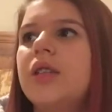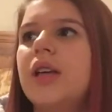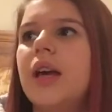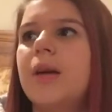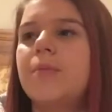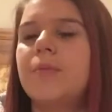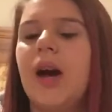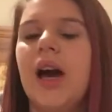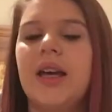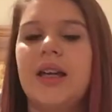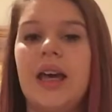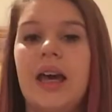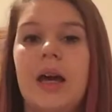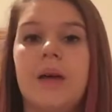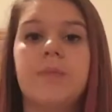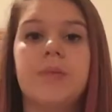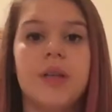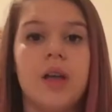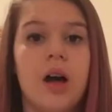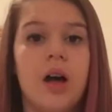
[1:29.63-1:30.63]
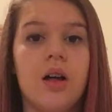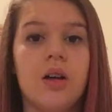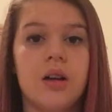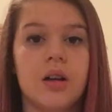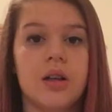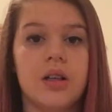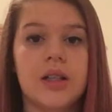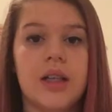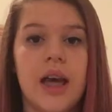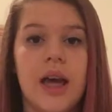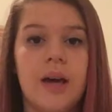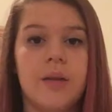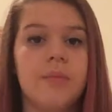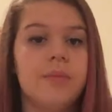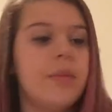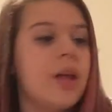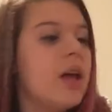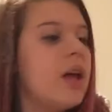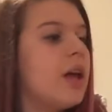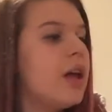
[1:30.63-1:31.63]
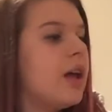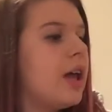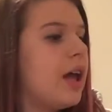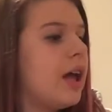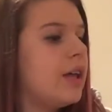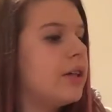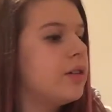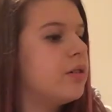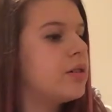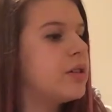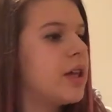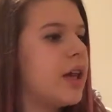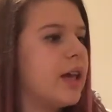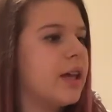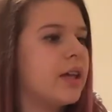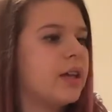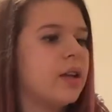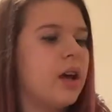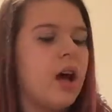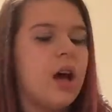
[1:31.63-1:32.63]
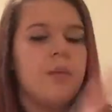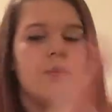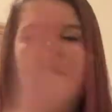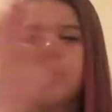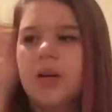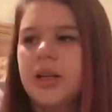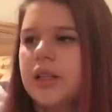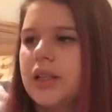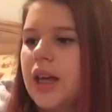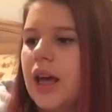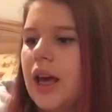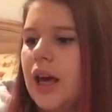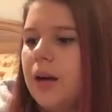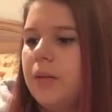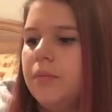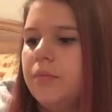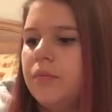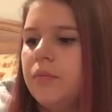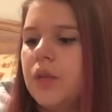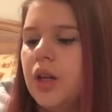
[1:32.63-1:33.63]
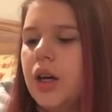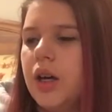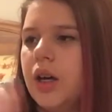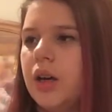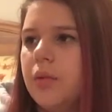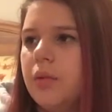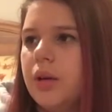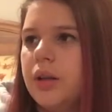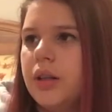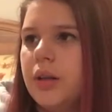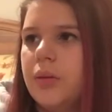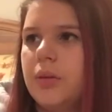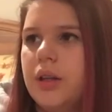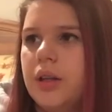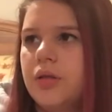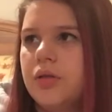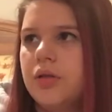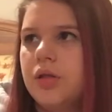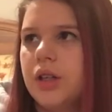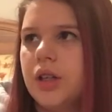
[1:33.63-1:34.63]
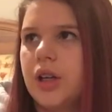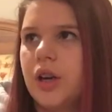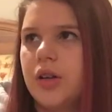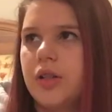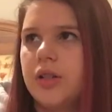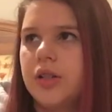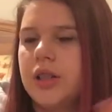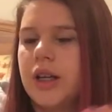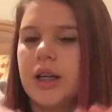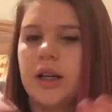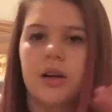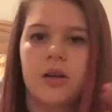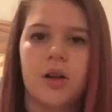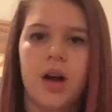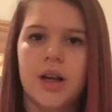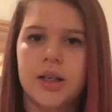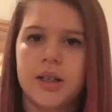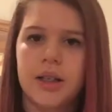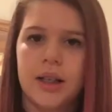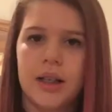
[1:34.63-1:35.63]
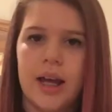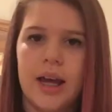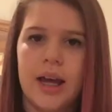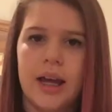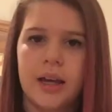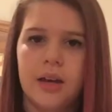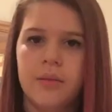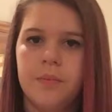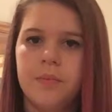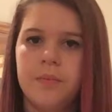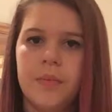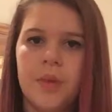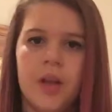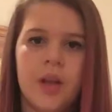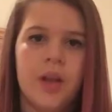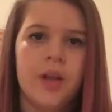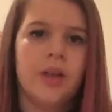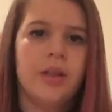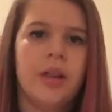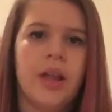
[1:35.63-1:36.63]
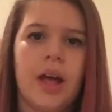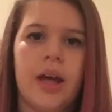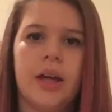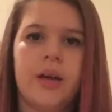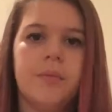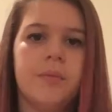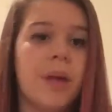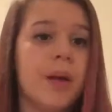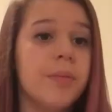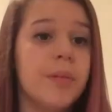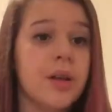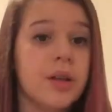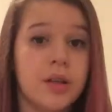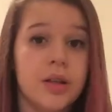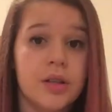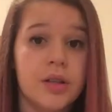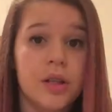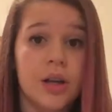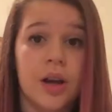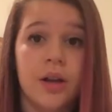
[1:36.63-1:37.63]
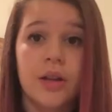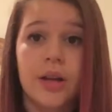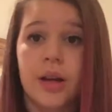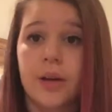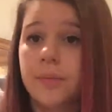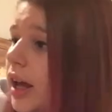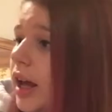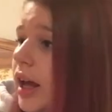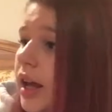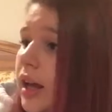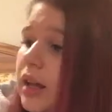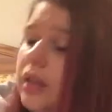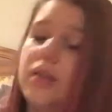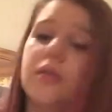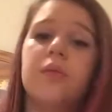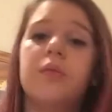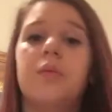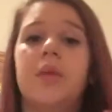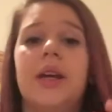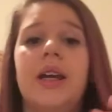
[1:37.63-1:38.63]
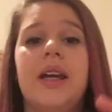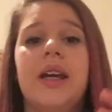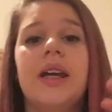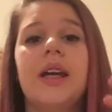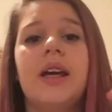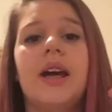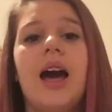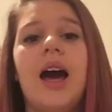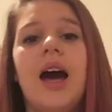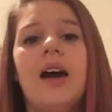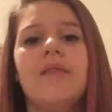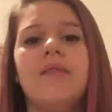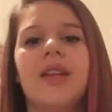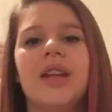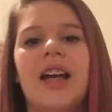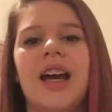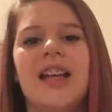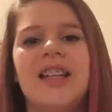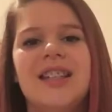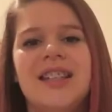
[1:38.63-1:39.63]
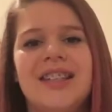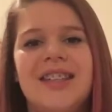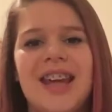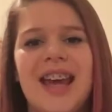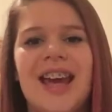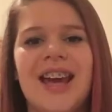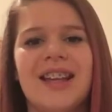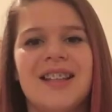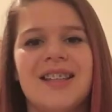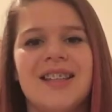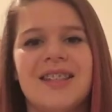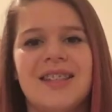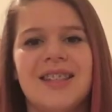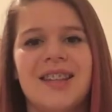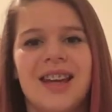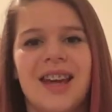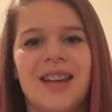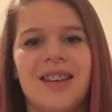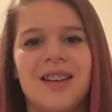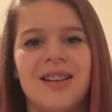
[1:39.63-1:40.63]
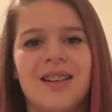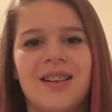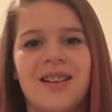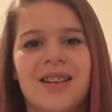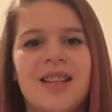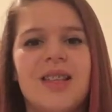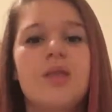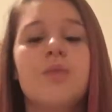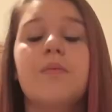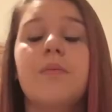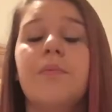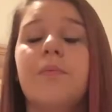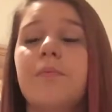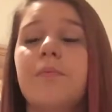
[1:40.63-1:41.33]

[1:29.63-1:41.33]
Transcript: take my camp, an all-girls camp, and you take an all-boys camp, the one that we usually go to is like across the lake. Like, my brother used to go there. And we have like a dance together. It's